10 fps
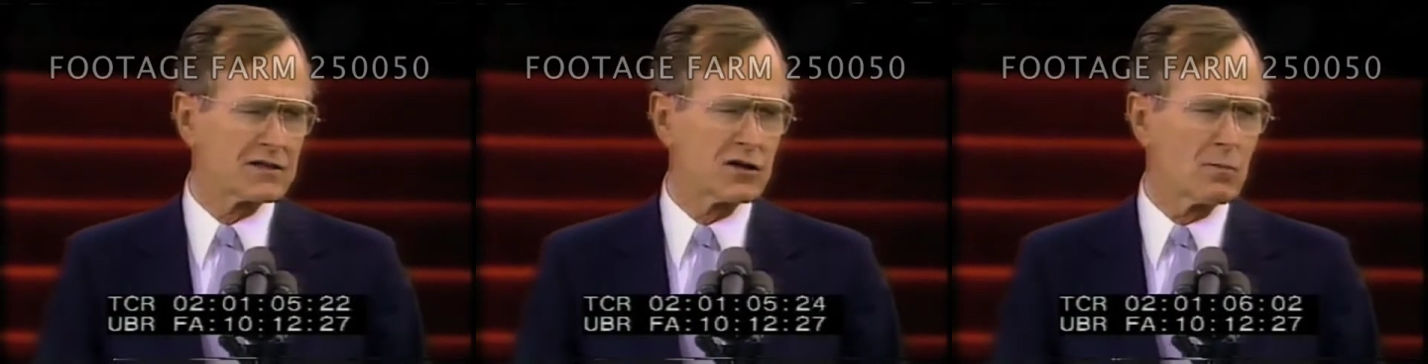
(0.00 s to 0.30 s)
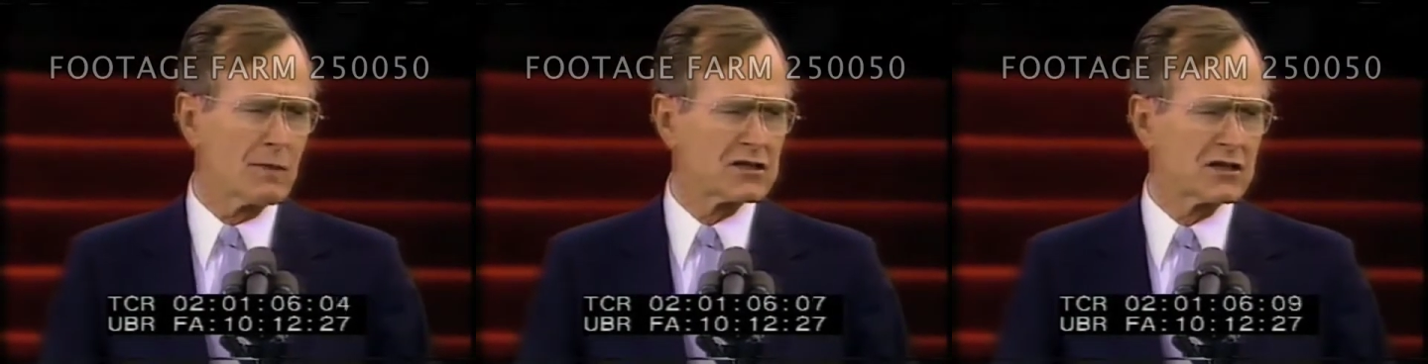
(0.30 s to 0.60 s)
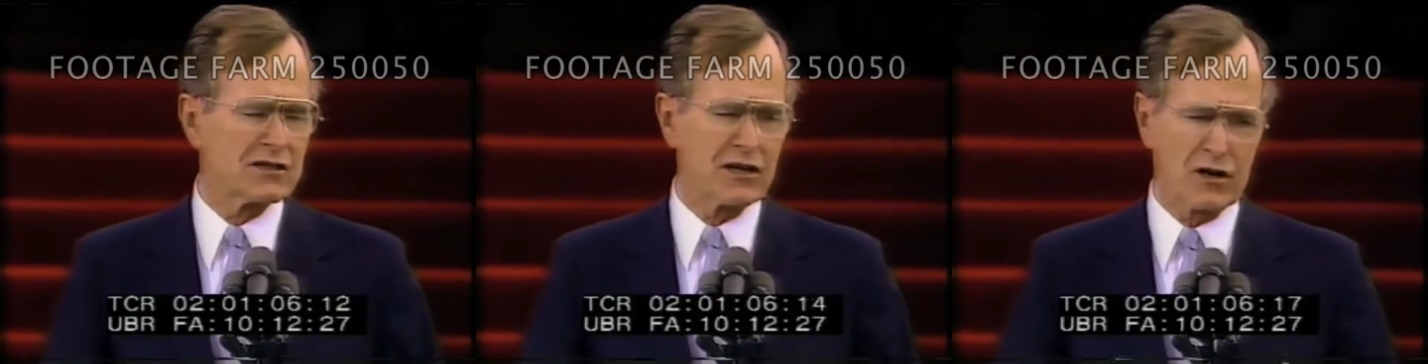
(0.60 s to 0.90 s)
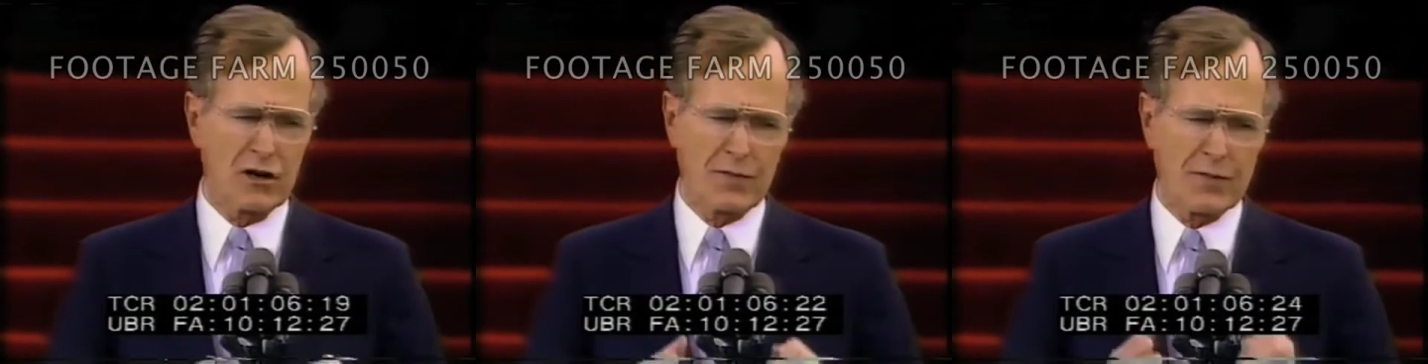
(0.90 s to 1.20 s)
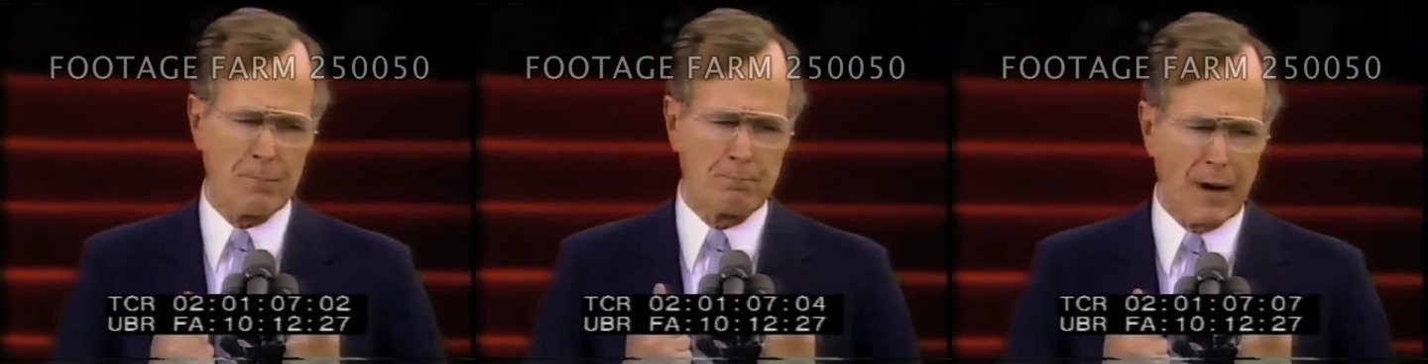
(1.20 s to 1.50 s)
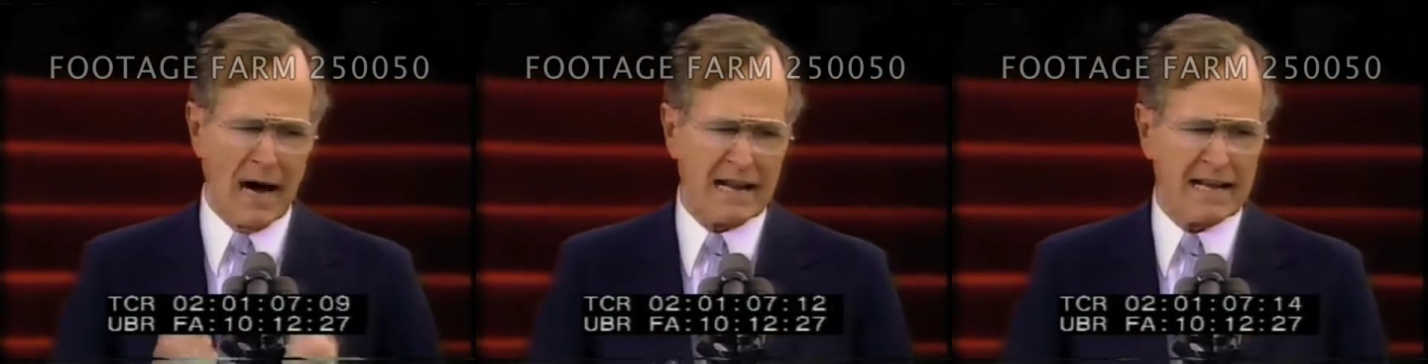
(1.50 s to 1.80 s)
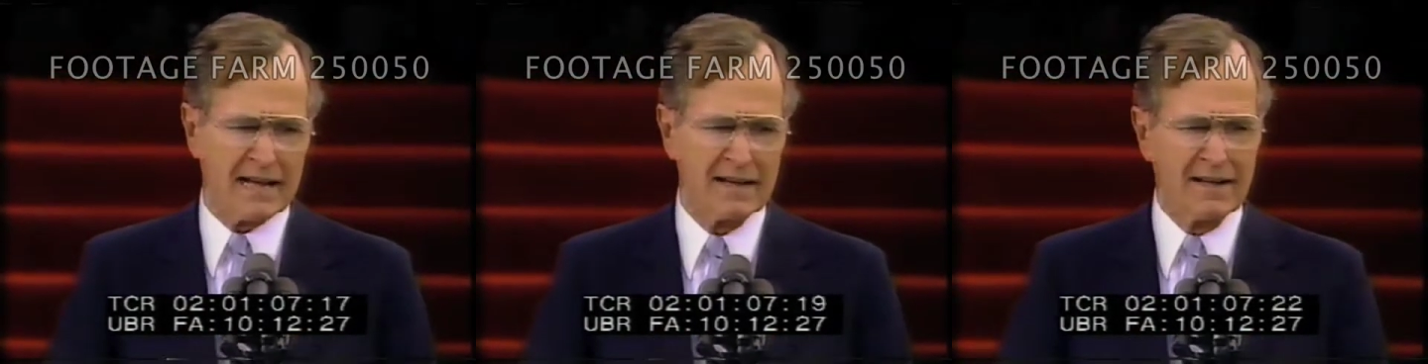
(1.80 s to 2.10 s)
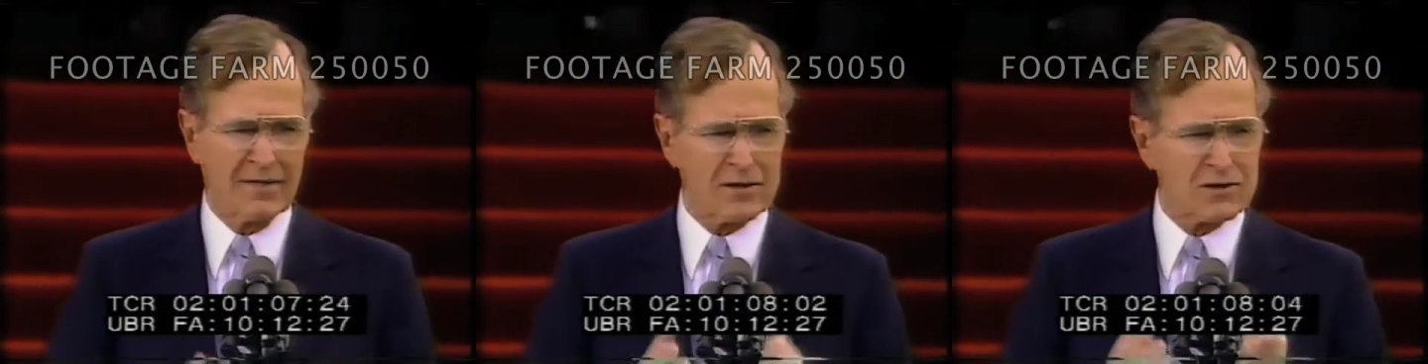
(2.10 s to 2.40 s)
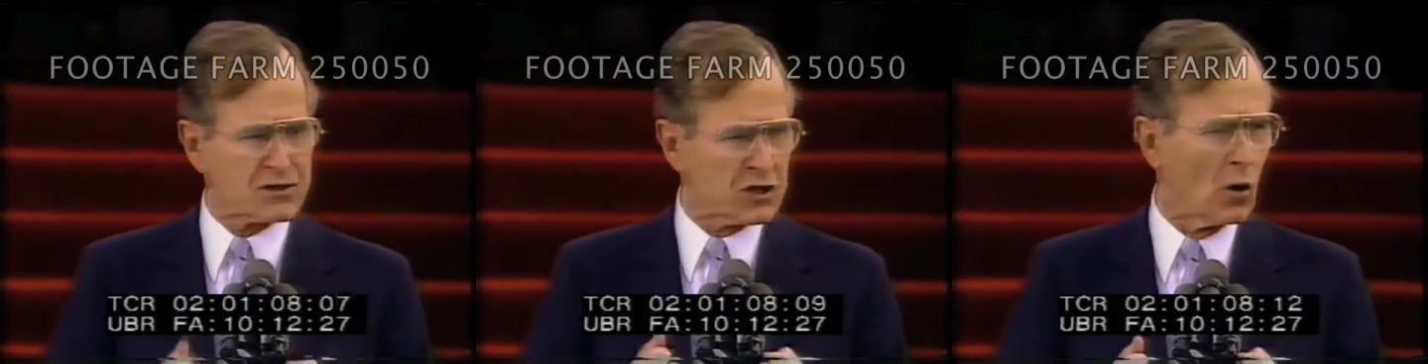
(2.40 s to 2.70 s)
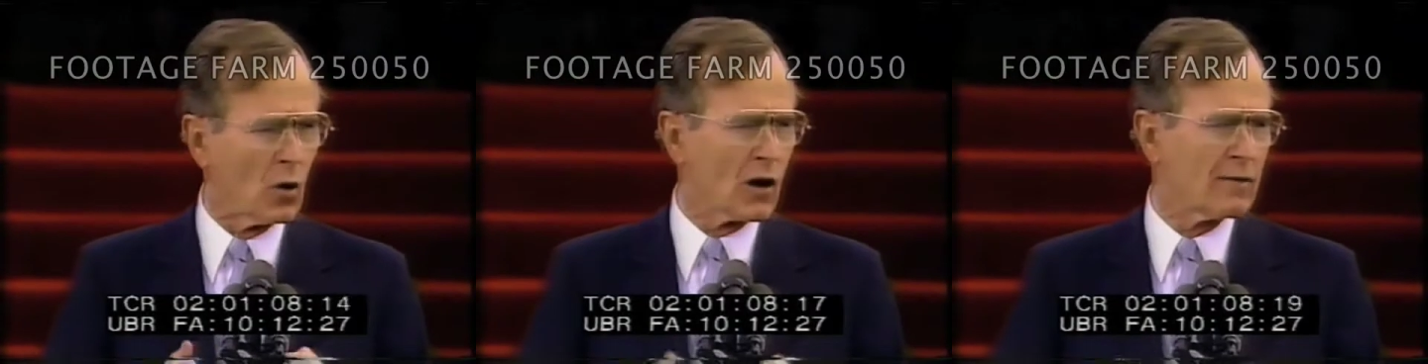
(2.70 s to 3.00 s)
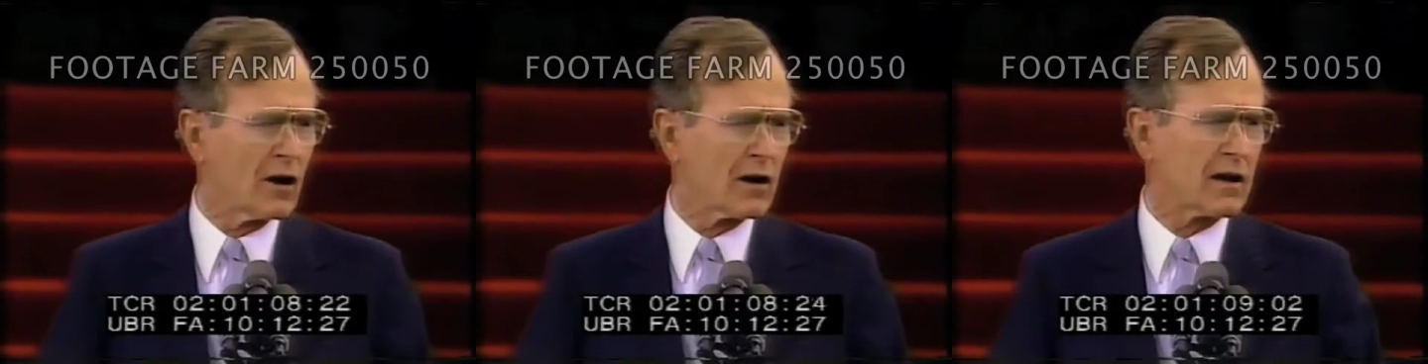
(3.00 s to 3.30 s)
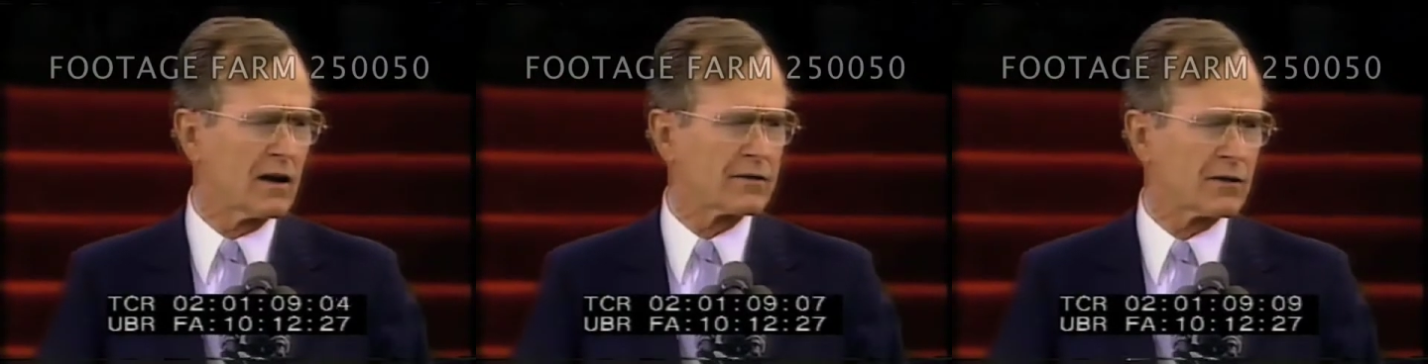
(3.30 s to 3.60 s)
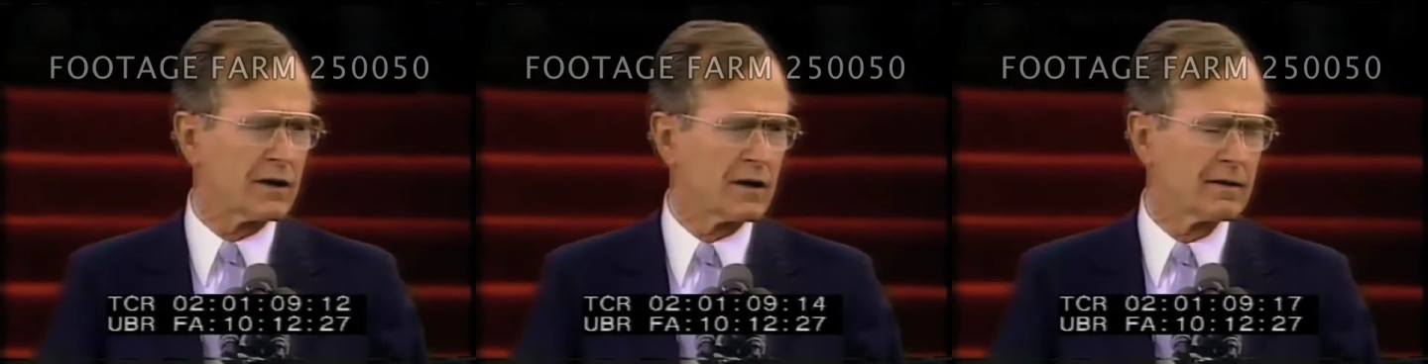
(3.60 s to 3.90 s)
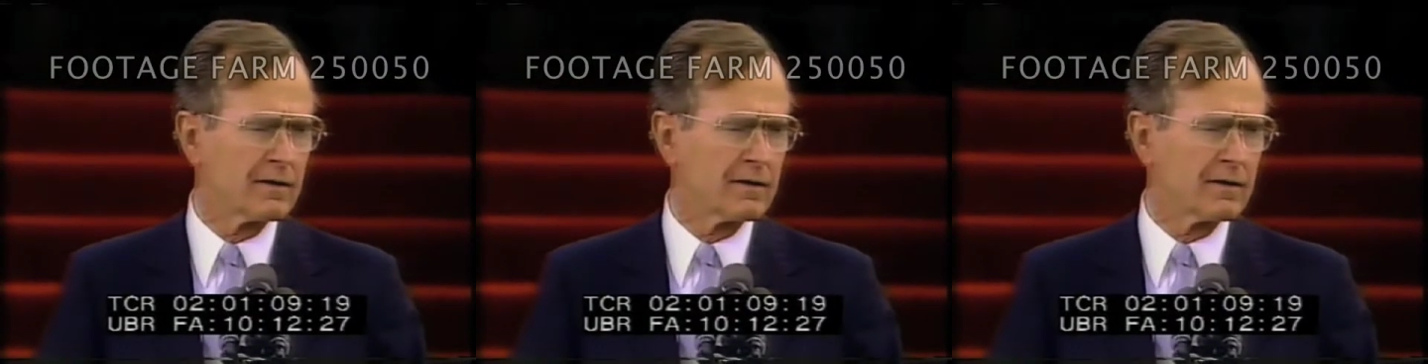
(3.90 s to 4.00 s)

so much as it hurt the body, the soul of our country.